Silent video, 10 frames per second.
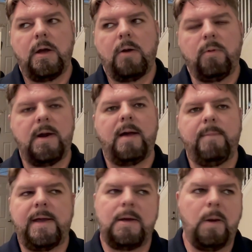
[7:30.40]
We're not
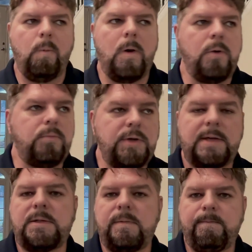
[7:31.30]
making room
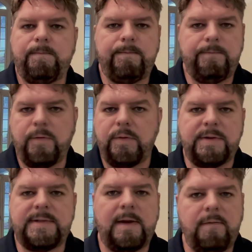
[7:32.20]
just for the
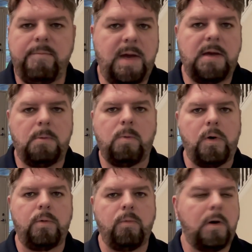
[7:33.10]
sake of making
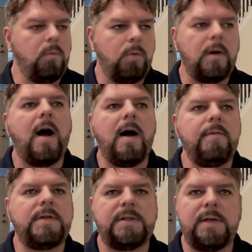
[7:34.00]
room. We're
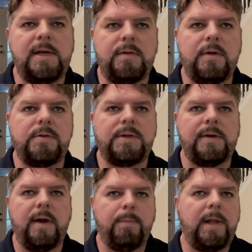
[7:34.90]
obviously, there's
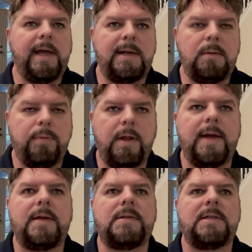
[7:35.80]
a plan in
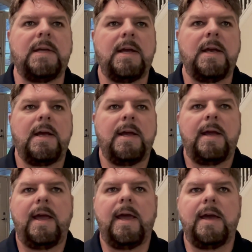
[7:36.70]
place
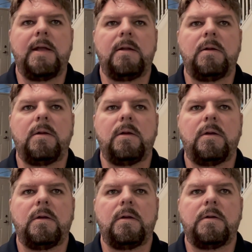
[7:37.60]
and
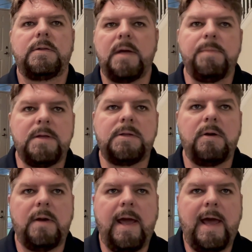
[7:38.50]
something's
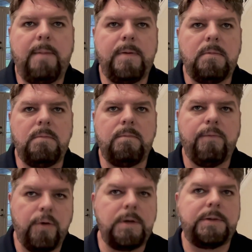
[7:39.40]
going to happen
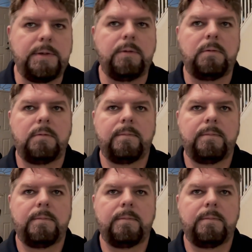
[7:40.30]
pretty soon.